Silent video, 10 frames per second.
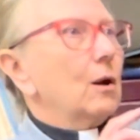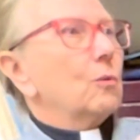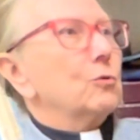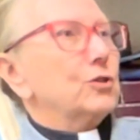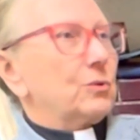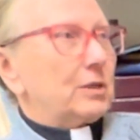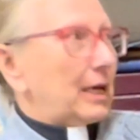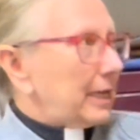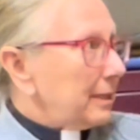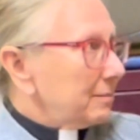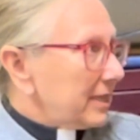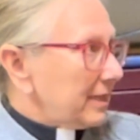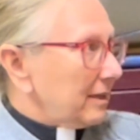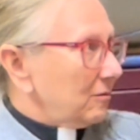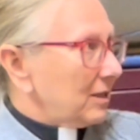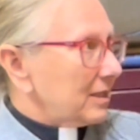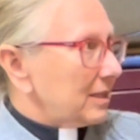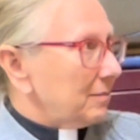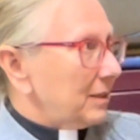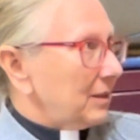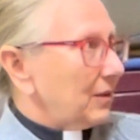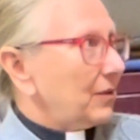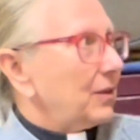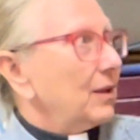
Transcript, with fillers: We're doing a hymn sing once a month.